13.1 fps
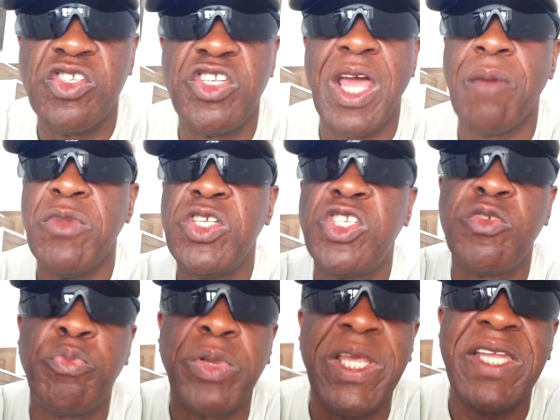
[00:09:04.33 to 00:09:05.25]
damage
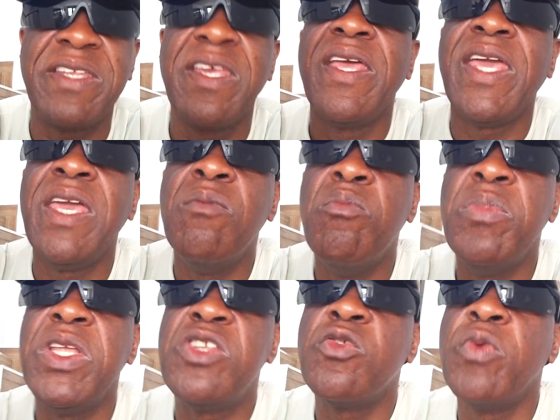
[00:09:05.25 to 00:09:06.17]
split in
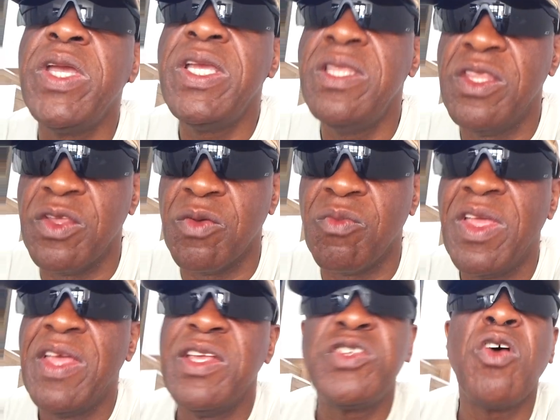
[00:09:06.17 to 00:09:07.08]
between them.
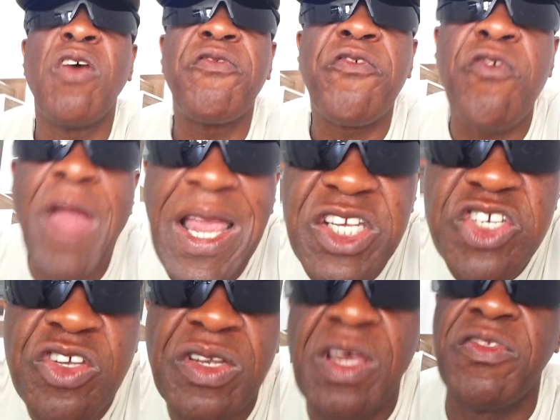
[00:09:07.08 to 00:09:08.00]
So a
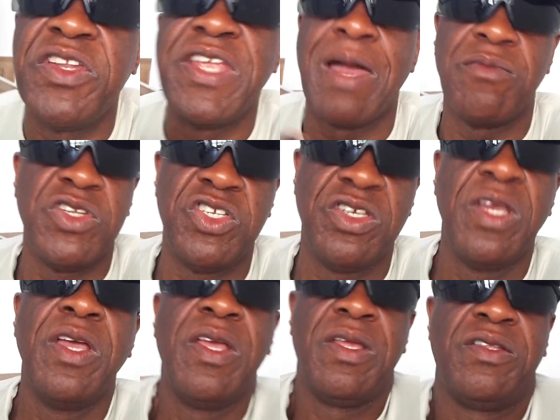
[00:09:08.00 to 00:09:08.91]
fraction of the damage
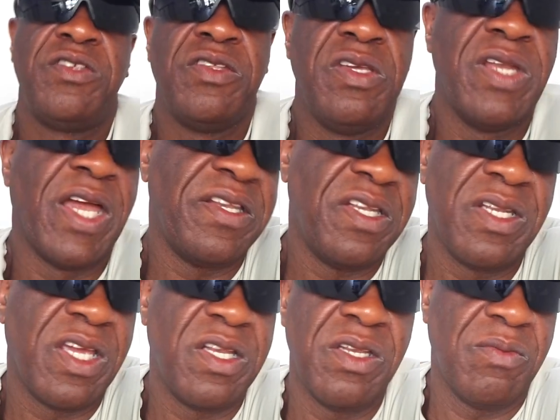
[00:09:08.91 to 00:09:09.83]
to the United
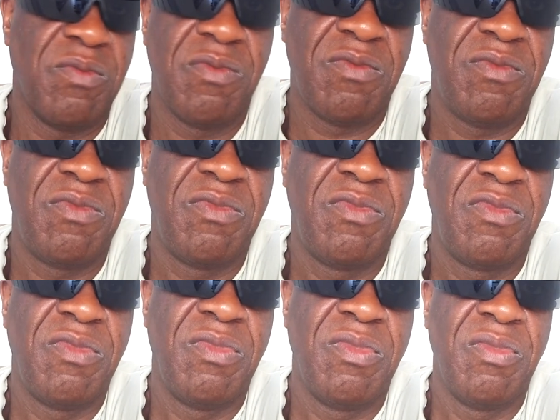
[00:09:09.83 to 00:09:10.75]
Kingdom
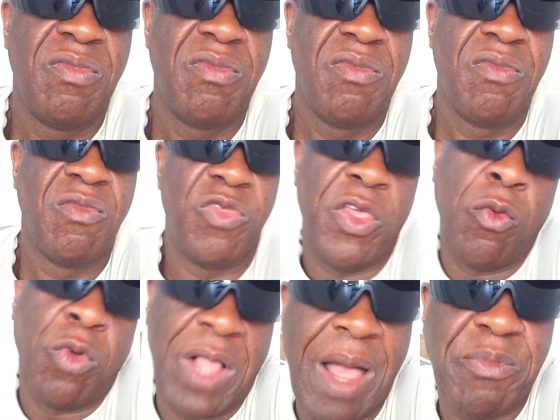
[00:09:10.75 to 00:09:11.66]
that
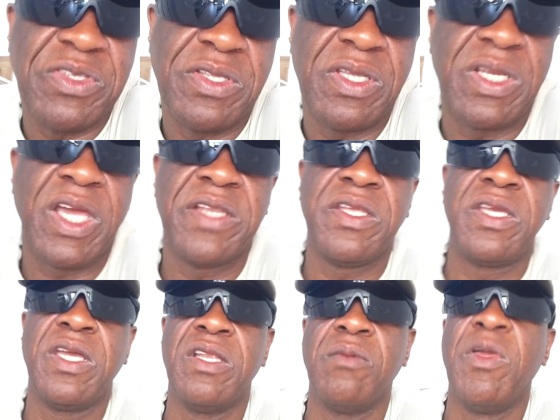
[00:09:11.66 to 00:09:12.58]
will happen to the United
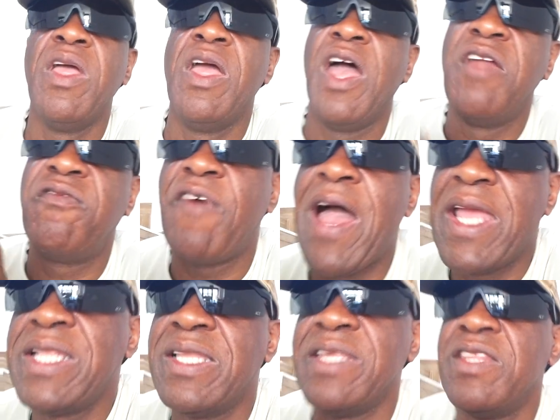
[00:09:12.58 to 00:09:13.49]
Kingdom. And
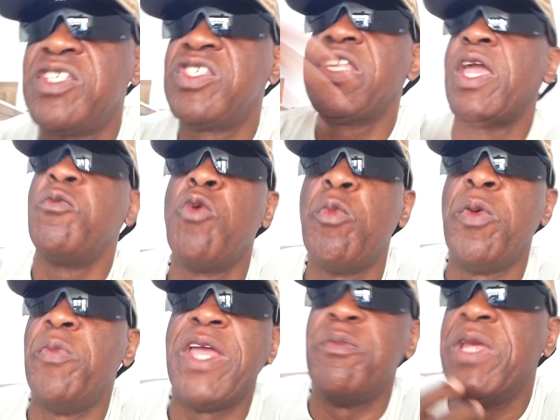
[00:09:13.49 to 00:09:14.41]
finally, this same
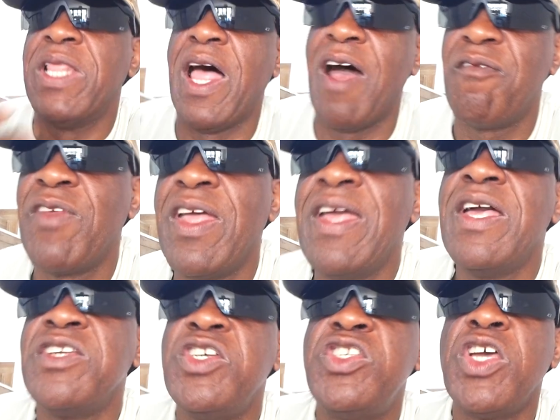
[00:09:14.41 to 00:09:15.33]
woman made me laugh.
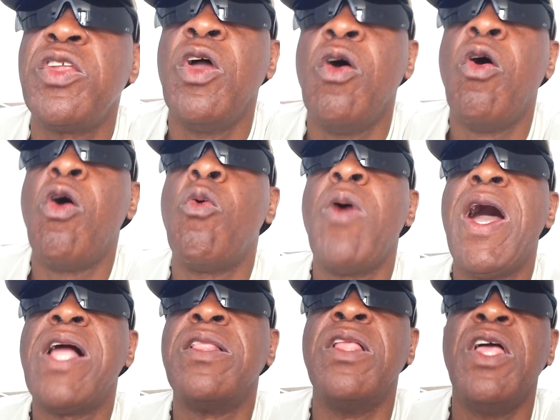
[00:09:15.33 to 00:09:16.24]
She said, oh,
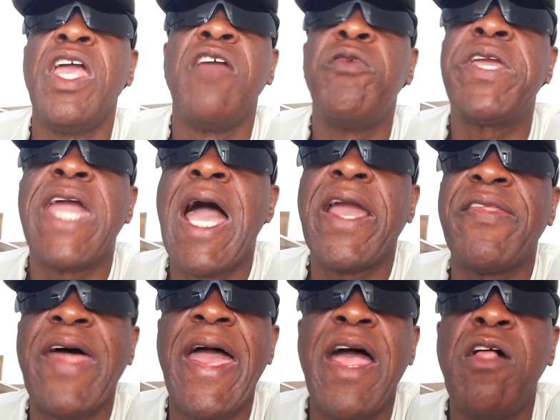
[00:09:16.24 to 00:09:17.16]
well, if we can't get
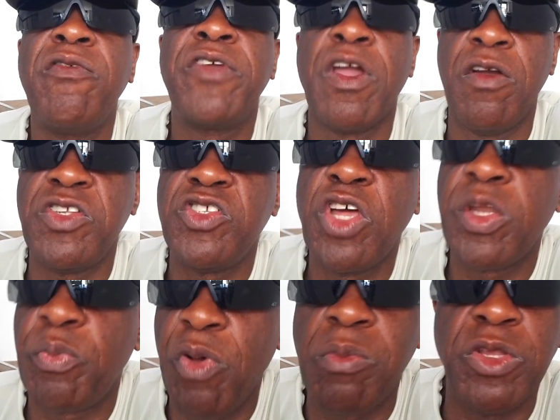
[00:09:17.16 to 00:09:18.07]
that healthcare, it's not a
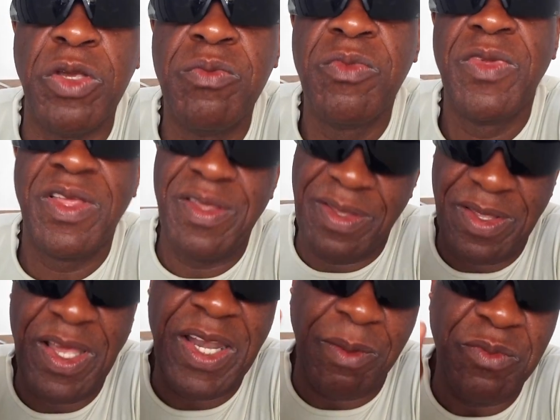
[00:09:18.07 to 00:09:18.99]
problem.
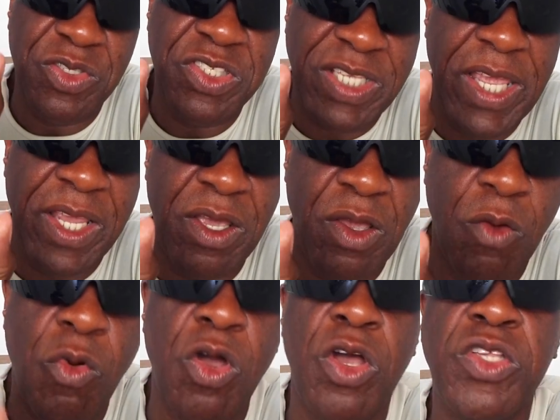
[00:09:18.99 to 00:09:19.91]
And I'm saying her
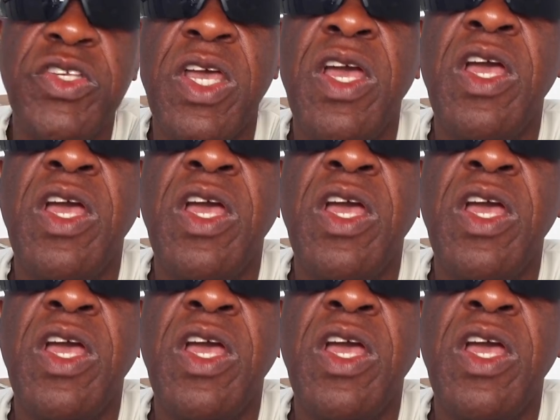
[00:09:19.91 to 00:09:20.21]
words.